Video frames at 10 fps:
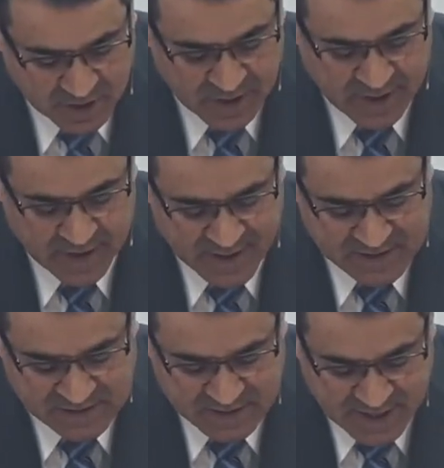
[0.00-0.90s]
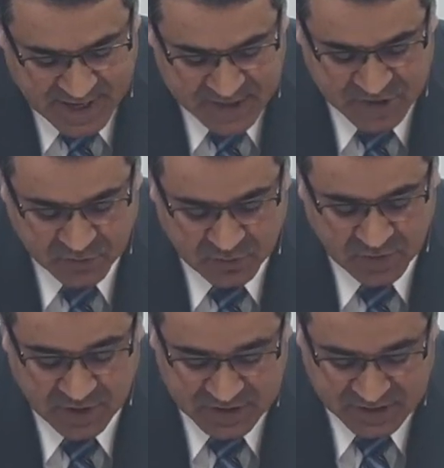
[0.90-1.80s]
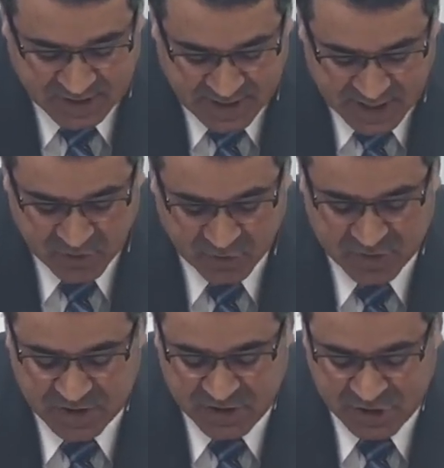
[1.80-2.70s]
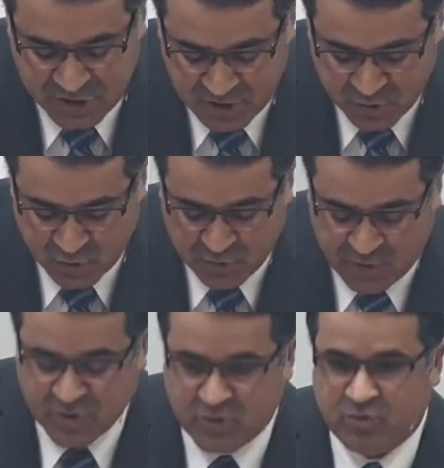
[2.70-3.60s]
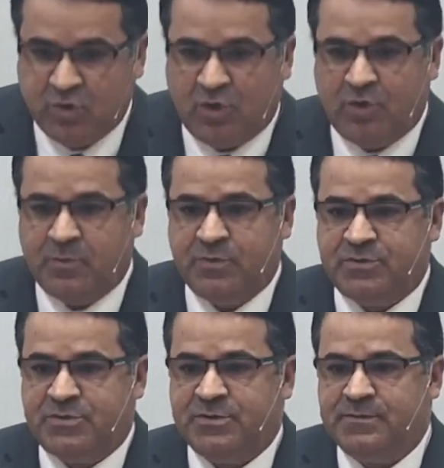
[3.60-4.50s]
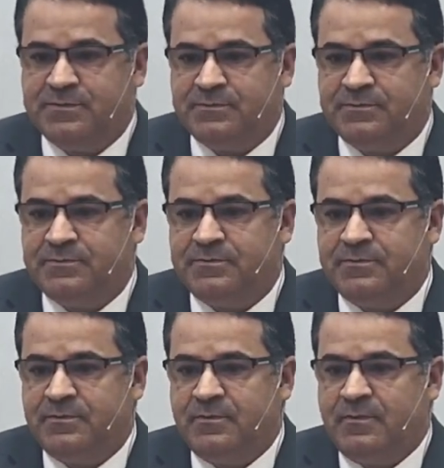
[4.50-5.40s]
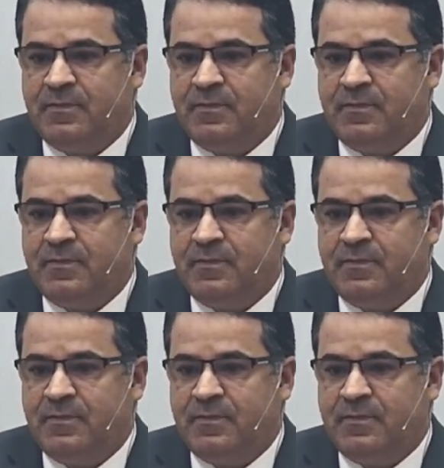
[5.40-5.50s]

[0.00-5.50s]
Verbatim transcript: The text says the following. Let, the text said, let your waist be girded,